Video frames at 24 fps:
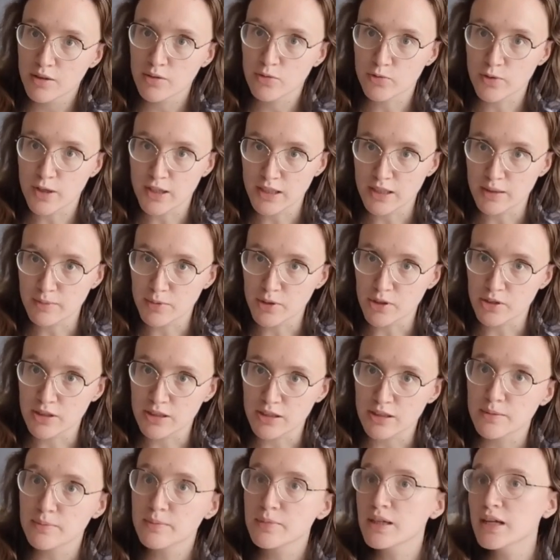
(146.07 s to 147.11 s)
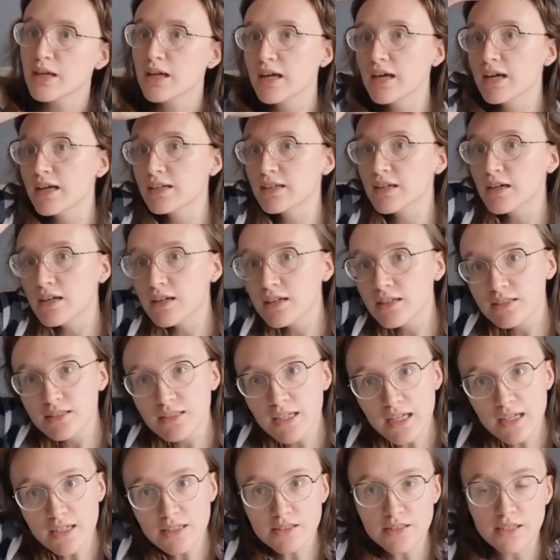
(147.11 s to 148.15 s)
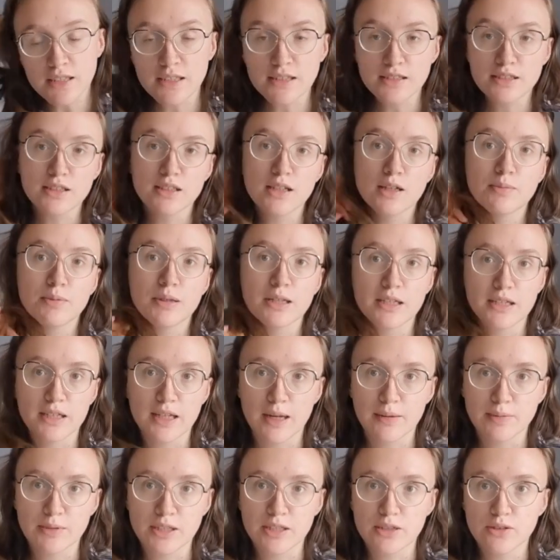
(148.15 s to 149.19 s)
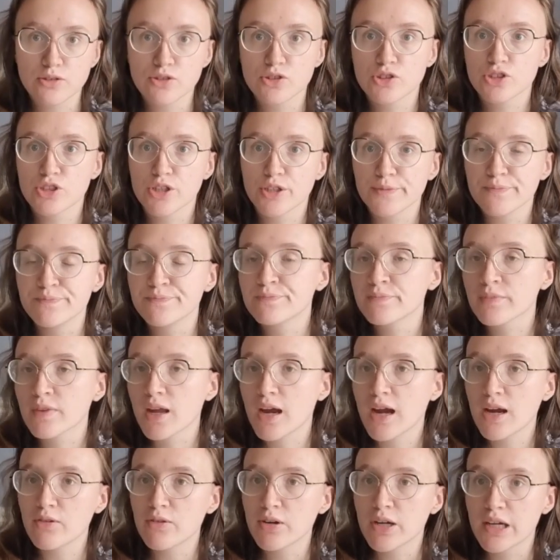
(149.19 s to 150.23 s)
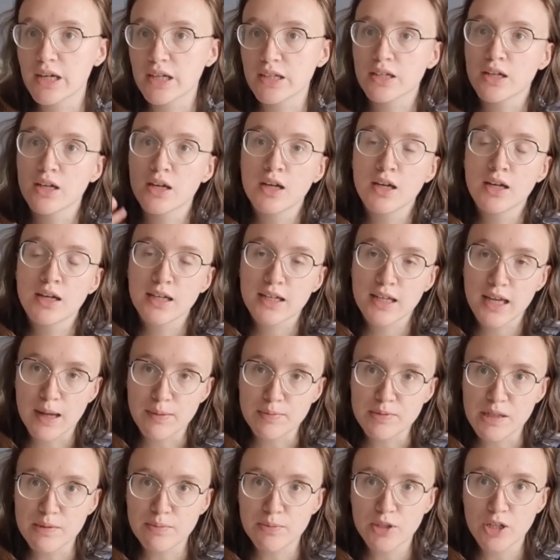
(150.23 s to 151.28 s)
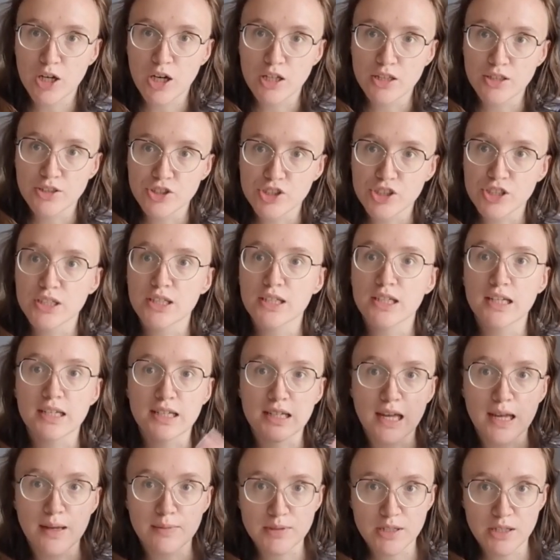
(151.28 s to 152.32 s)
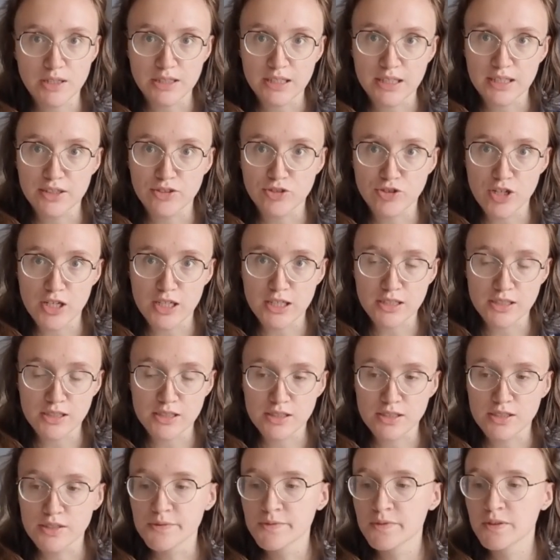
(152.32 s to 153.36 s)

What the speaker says: running a book club and a data science club in Cape Town. So I run Cape Town Bookology and Cape Town Data Dragons.